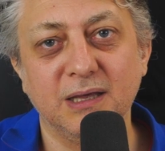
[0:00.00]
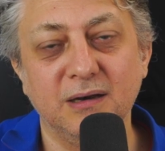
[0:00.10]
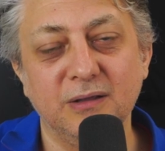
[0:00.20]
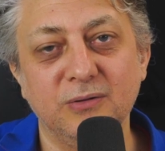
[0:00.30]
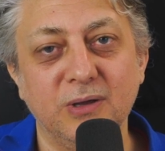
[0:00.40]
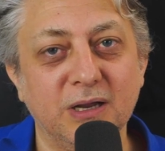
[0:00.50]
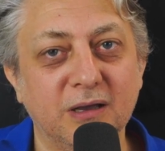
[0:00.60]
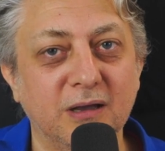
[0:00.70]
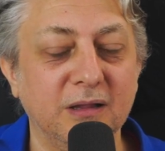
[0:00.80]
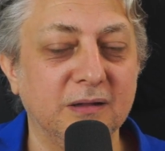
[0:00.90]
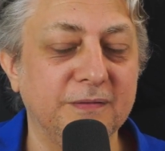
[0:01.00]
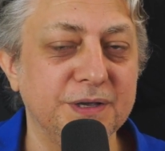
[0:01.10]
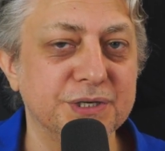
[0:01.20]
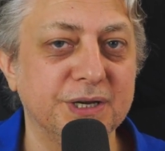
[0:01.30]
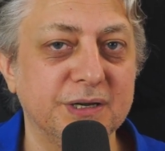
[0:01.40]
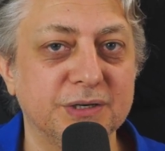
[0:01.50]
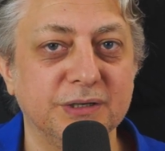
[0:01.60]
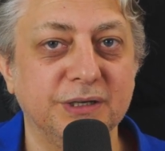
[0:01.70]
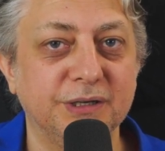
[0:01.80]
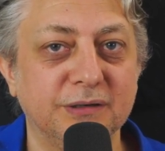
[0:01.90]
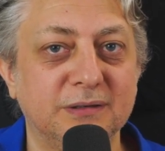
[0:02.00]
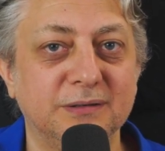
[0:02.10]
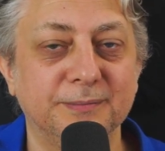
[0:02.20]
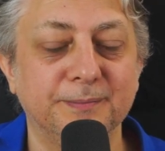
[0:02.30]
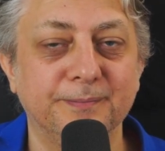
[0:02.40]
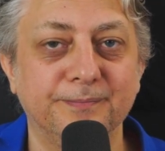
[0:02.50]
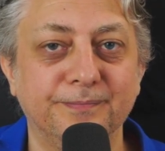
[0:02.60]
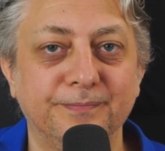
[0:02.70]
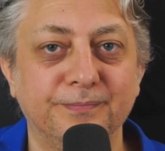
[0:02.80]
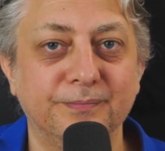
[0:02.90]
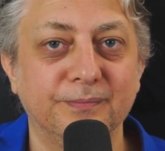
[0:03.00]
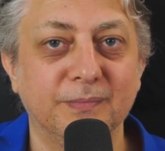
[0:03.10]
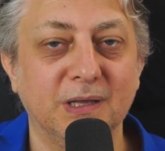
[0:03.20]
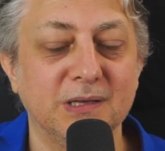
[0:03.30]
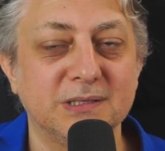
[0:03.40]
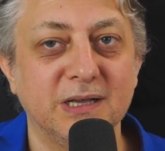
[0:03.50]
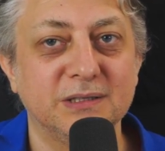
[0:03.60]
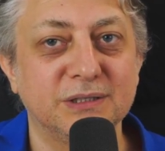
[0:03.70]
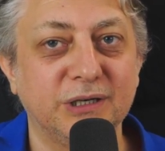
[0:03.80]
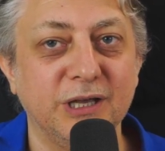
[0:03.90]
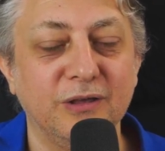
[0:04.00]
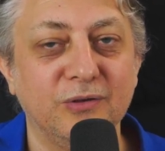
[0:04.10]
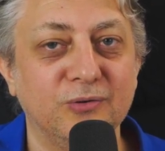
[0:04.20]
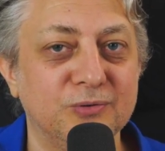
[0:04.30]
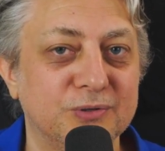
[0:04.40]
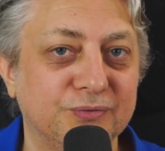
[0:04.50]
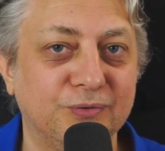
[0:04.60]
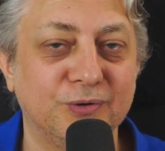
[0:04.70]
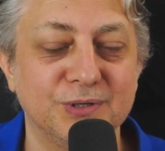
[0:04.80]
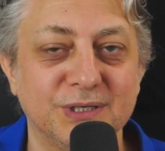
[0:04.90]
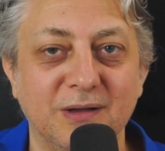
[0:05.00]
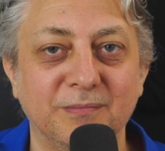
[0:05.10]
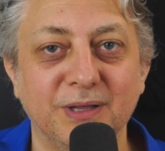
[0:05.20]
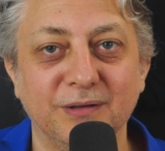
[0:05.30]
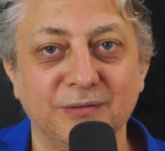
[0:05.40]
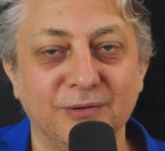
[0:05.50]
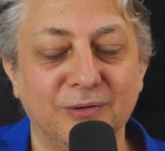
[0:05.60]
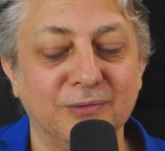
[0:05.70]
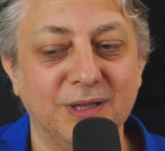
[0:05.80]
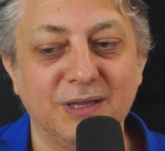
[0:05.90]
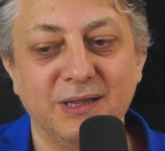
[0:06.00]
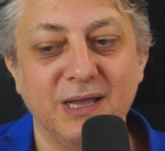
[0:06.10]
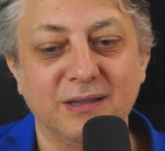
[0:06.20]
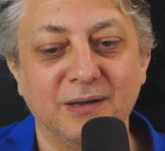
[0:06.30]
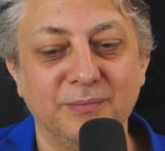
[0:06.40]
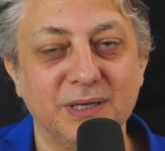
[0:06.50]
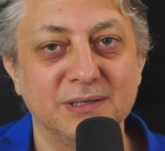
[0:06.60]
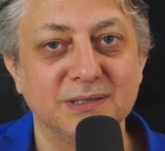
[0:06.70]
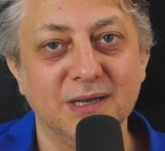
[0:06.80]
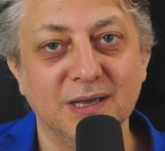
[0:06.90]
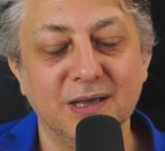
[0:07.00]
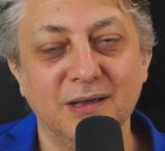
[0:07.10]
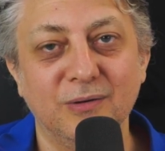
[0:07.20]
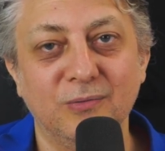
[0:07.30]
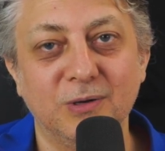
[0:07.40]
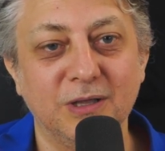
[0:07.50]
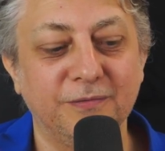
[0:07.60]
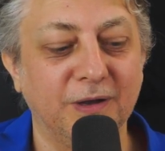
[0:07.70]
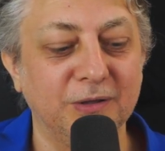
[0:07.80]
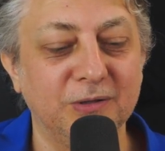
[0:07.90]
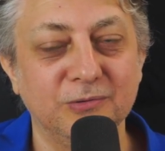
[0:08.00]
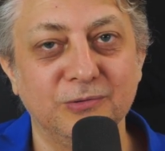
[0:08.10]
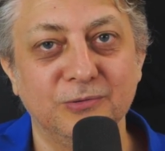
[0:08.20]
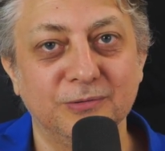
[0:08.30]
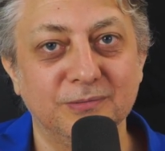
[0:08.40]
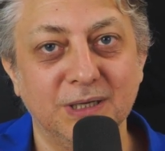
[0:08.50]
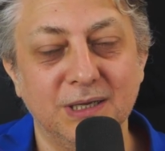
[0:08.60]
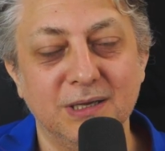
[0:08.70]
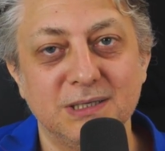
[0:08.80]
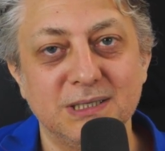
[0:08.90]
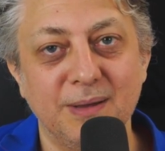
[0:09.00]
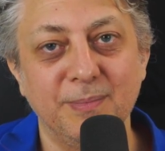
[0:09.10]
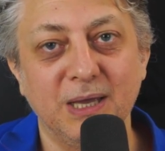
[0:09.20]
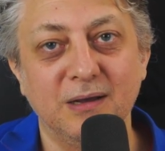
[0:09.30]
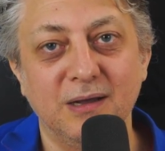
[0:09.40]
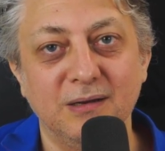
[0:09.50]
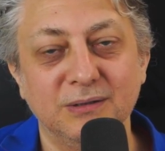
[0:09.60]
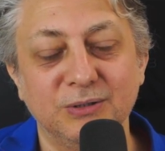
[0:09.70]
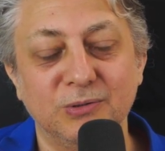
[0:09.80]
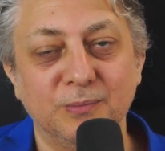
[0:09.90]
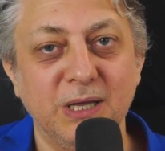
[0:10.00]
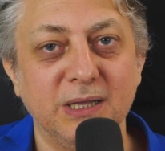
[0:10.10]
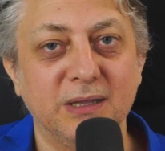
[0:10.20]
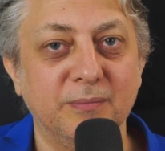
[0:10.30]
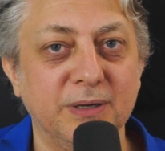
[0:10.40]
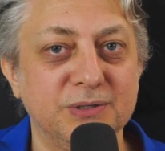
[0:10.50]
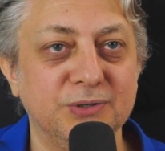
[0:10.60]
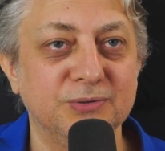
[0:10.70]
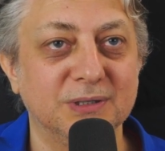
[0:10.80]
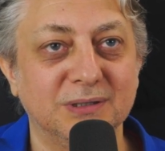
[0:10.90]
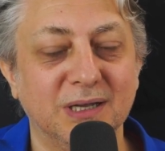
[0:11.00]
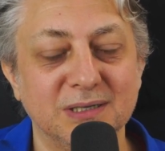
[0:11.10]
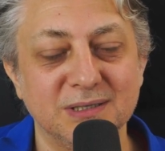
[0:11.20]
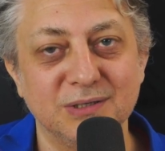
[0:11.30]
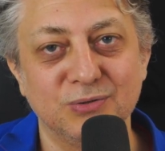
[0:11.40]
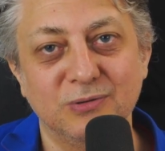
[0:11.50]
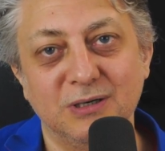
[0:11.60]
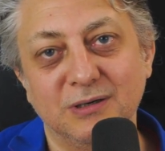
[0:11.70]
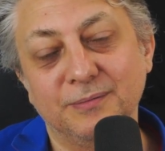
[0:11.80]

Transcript: do any kind of injection here? Is that string used for something, in the database? What if I do semicolon drop database user? Does this work?